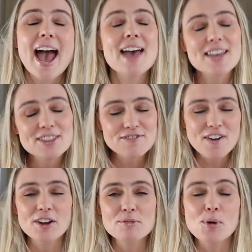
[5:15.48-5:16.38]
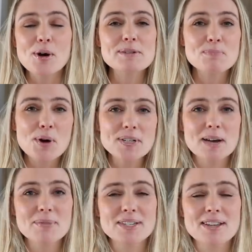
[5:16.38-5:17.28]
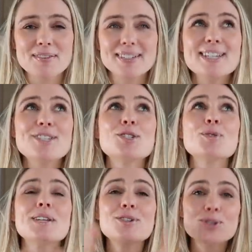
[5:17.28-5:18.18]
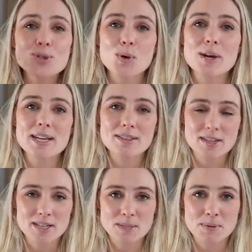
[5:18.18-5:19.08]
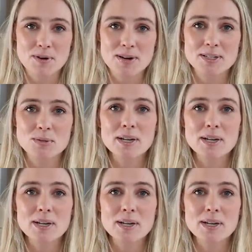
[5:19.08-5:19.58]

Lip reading: And then the final point, point number 7, is to enjoy the experience.